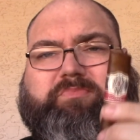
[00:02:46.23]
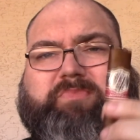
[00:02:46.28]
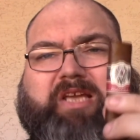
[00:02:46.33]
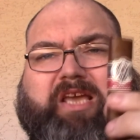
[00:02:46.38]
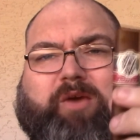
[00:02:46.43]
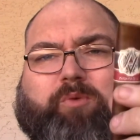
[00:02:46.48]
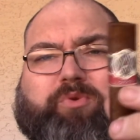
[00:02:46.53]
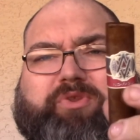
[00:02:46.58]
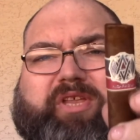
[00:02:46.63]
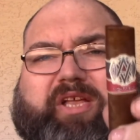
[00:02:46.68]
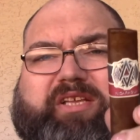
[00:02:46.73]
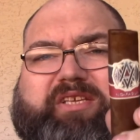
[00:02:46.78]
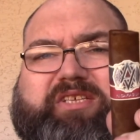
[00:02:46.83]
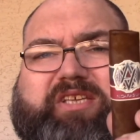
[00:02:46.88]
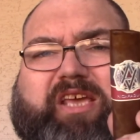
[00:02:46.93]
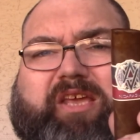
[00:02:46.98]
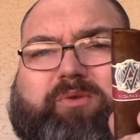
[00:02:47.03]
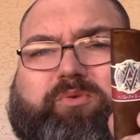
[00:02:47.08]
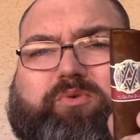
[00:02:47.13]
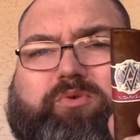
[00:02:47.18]
And with that
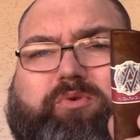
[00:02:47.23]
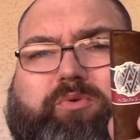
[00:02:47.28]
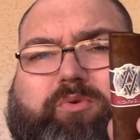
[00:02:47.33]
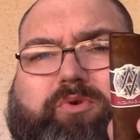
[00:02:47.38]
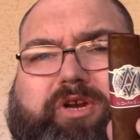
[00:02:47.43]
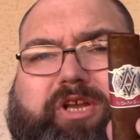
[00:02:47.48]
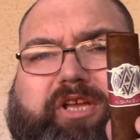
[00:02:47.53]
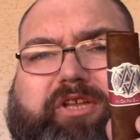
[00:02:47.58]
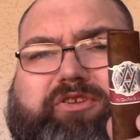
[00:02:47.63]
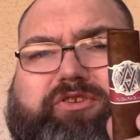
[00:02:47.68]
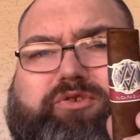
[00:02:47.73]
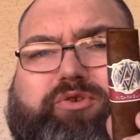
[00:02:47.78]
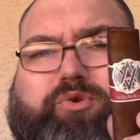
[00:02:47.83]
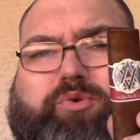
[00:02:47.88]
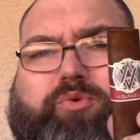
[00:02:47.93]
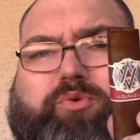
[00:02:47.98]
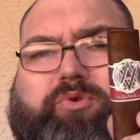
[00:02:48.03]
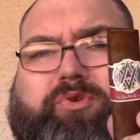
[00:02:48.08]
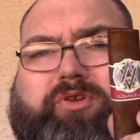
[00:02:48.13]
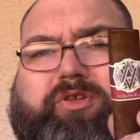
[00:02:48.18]
said, we're going to get
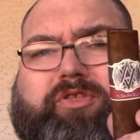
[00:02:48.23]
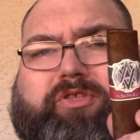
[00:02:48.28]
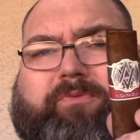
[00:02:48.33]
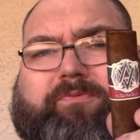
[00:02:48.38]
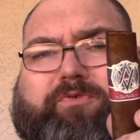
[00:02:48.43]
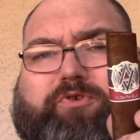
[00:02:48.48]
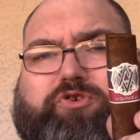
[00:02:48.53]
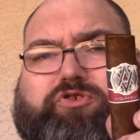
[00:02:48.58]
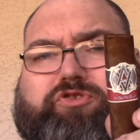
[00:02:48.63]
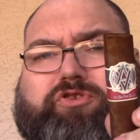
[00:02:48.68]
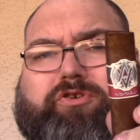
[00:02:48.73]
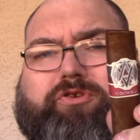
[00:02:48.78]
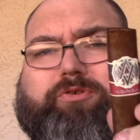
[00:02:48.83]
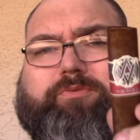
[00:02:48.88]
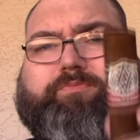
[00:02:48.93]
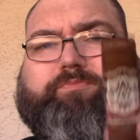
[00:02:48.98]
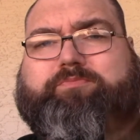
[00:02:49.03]
into the first third.